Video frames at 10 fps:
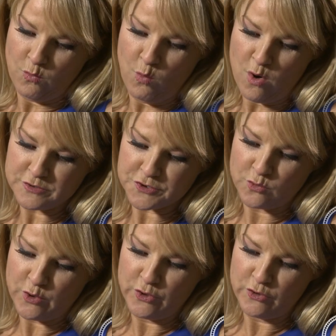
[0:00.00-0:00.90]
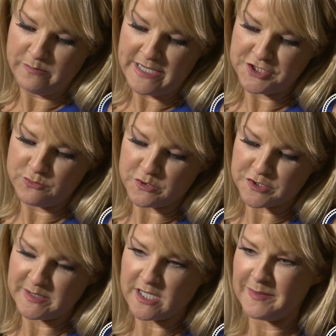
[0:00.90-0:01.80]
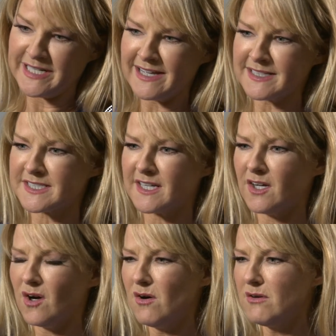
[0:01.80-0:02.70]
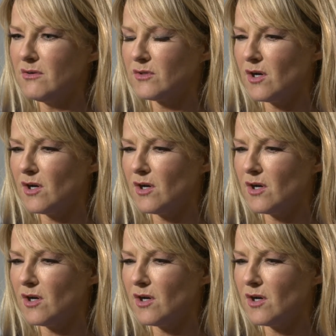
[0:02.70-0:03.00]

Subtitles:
What or who made you want to become an actor? Oh,